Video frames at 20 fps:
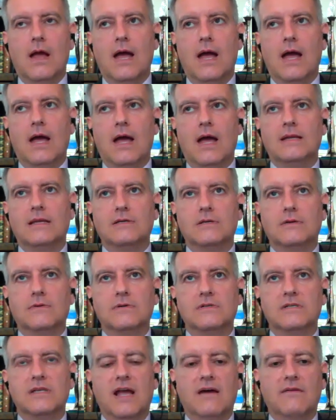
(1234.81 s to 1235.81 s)
And as
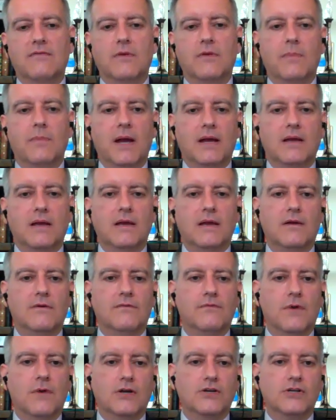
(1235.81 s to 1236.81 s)
long as they have the backing
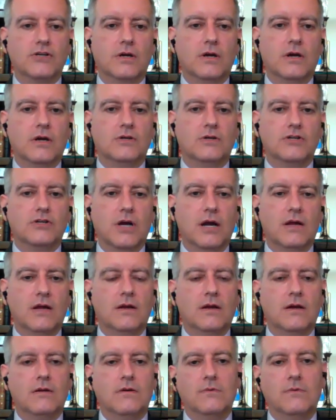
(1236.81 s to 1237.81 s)
of Russia and
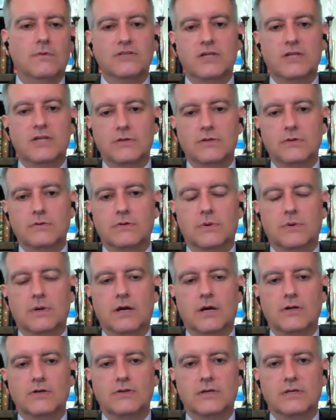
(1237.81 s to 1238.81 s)
China, which they do to a
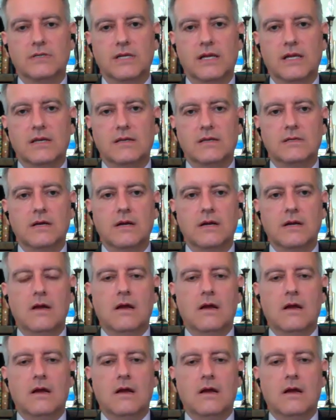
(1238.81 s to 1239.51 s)
large extent,